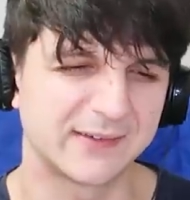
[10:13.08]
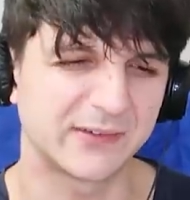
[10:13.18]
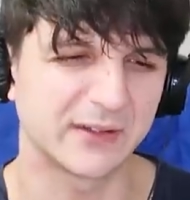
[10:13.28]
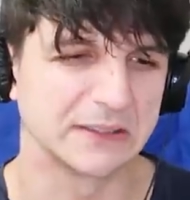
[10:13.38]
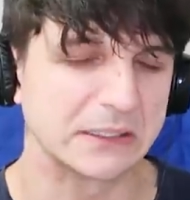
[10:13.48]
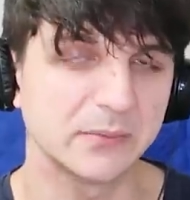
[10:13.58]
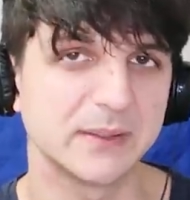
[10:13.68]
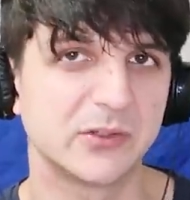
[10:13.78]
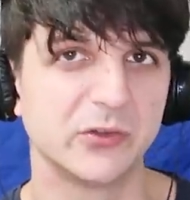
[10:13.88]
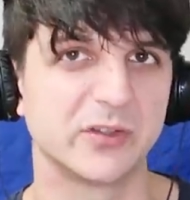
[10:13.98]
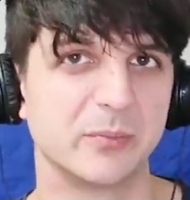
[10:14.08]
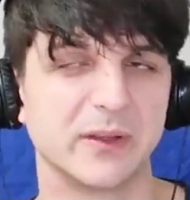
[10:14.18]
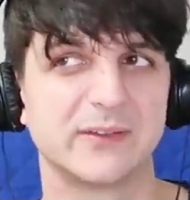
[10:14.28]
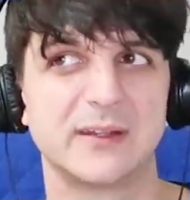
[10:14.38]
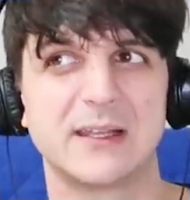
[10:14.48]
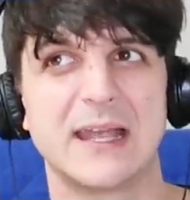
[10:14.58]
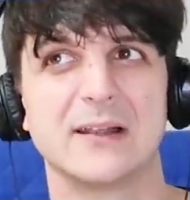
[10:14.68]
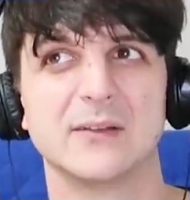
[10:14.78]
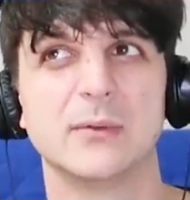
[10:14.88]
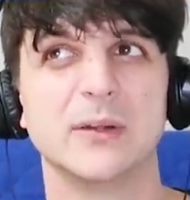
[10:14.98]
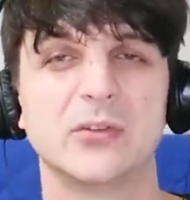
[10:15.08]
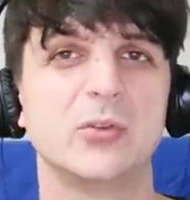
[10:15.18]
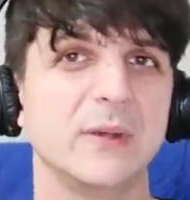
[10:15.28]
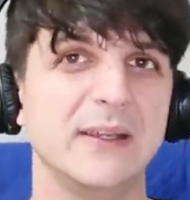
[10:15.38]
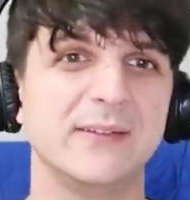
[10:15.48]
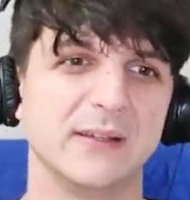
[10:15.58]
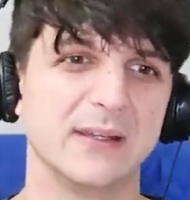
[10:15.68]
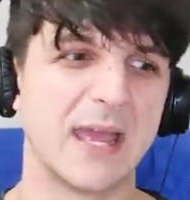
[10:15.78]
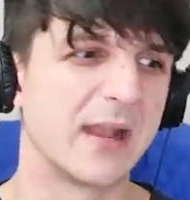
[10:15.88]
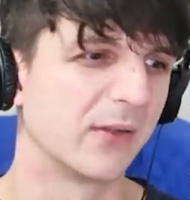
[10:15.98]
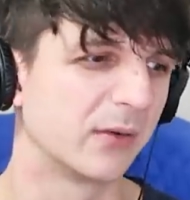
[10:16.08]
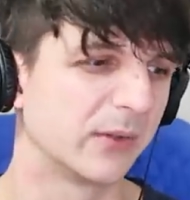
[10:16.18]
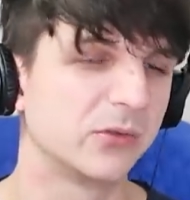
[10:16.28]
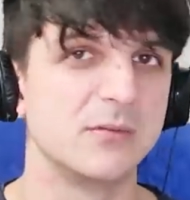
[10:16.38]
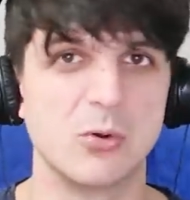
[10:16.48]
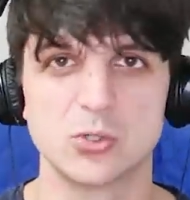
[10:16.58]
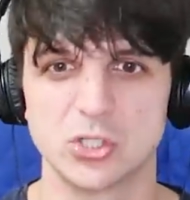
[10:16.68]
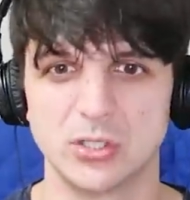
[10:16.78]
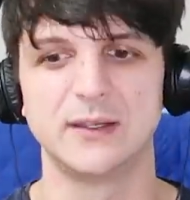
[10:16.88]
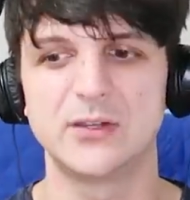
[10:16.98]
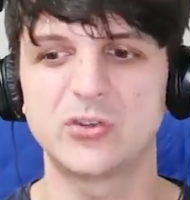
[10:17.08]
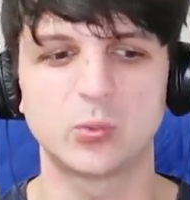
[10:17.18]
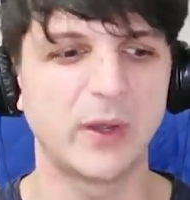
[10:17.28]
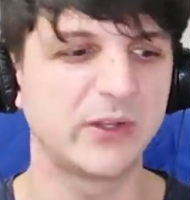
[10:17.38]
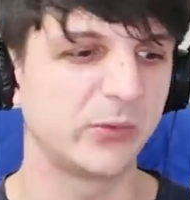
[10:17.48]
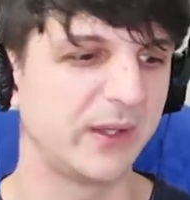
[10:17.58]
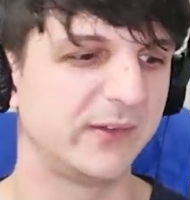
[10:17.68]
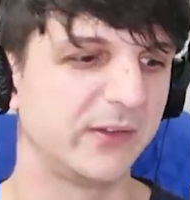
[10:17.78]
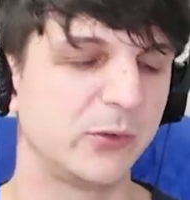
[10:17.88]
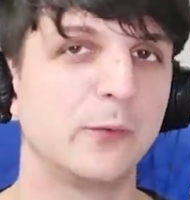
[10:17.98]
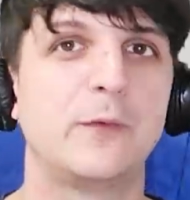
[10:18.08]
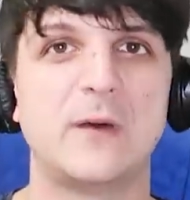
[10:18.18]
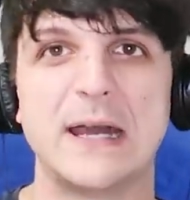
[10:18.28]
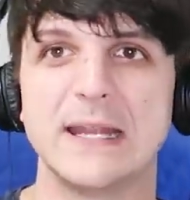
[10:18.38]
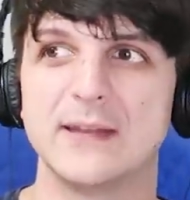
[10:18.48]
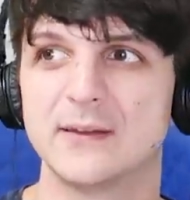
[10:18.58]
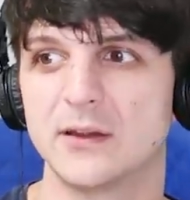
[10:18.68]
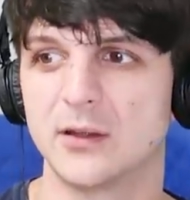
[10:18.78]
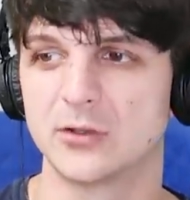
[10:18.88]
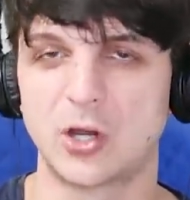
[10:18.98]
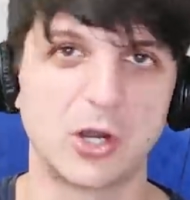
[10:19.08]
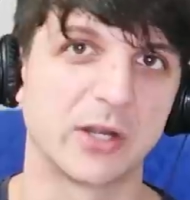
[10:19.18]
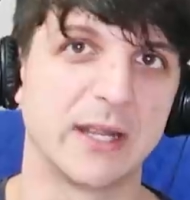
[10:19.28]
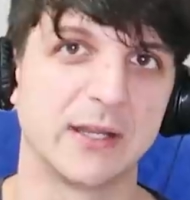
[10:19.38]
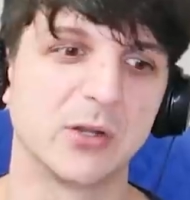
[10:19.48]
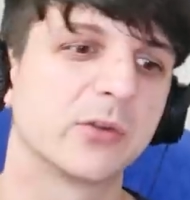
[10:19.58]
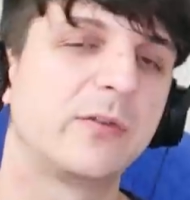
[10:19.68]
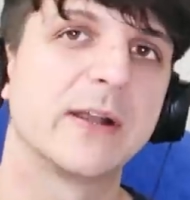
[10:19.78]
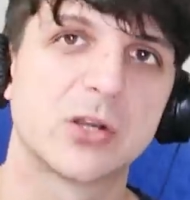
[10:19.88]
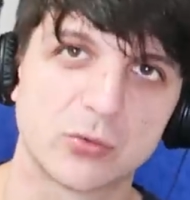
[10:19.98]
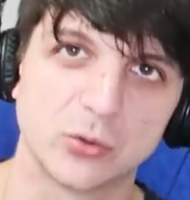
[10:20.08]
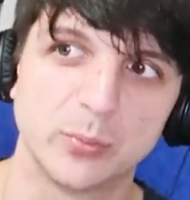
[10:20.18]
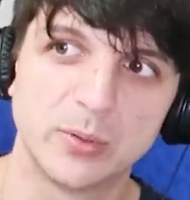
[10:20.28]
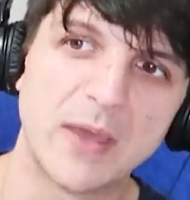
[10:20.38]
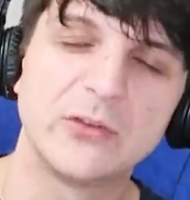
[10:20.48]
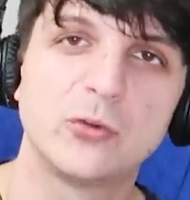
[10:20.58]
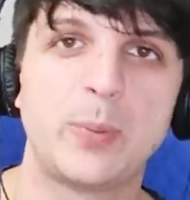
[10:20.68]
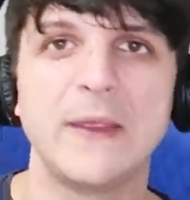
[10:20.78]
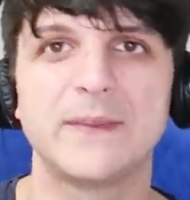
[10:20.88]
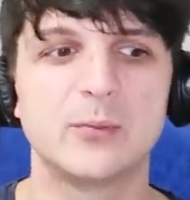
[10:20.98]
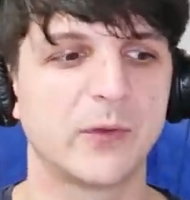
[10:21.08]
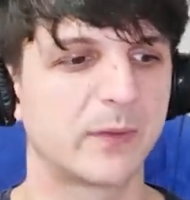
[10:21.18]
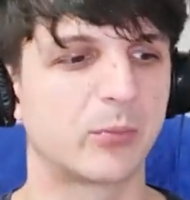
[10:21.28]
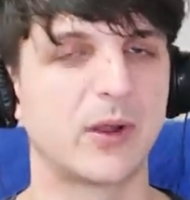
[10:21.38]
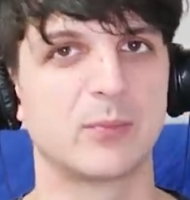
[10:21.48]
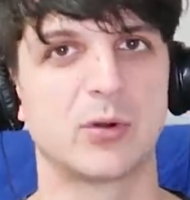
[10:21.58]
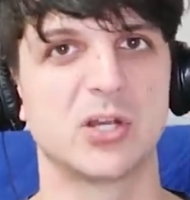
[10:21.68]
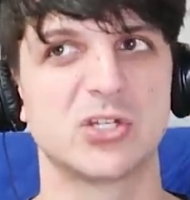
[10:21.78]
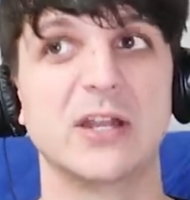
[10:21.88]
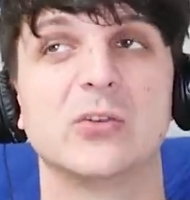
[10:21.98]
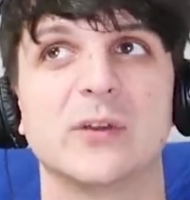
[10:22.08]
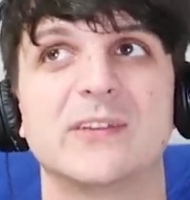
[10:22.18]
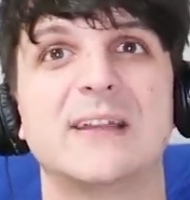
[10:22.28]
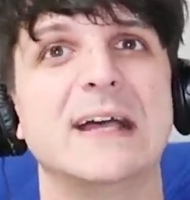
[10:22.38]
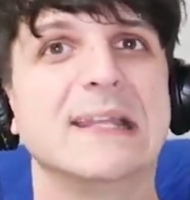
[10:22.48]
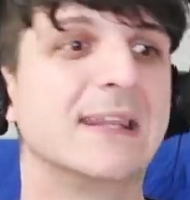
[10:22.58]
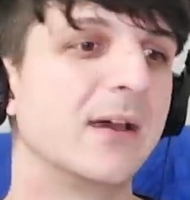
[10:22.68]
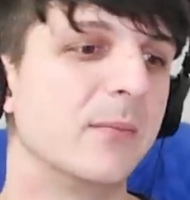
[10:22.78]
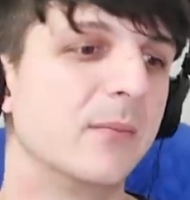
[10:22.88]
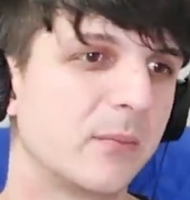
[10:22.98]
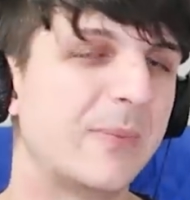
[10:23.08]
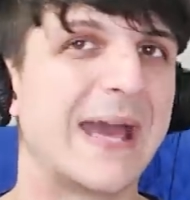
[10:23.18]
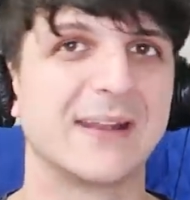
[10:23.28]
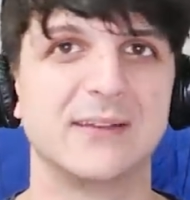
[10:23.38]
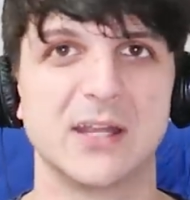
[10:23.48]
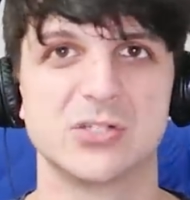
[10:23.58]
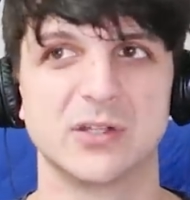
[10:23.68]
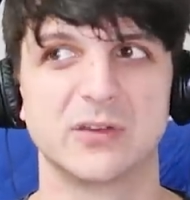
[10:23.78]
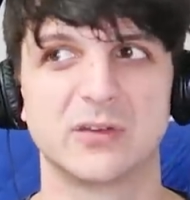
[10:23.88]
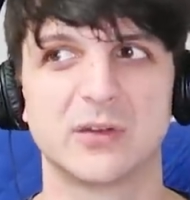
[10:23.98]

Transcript: is just a little bit too simplistic and a little bit too easy and a little bit too emotional. It's just way too easy to find a target, you know, to find a group and to paint them with a broad brush and to assign them bad intentions.